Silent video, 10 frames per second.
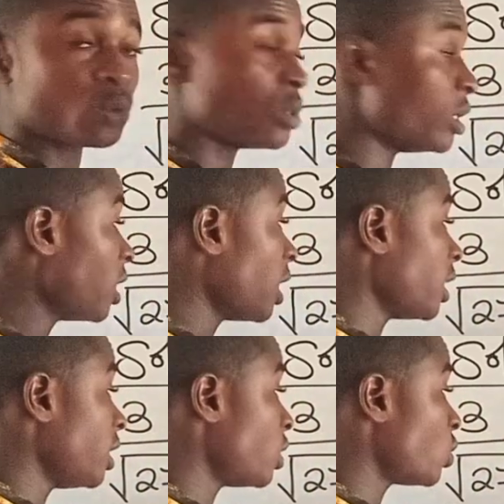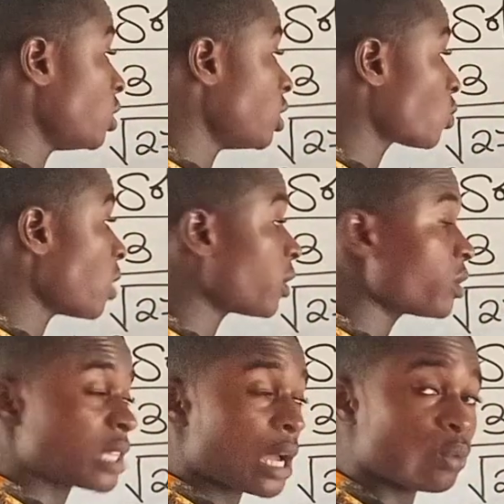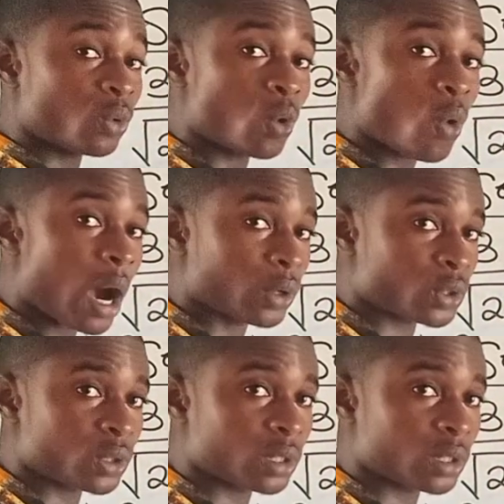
The square root sign will go out,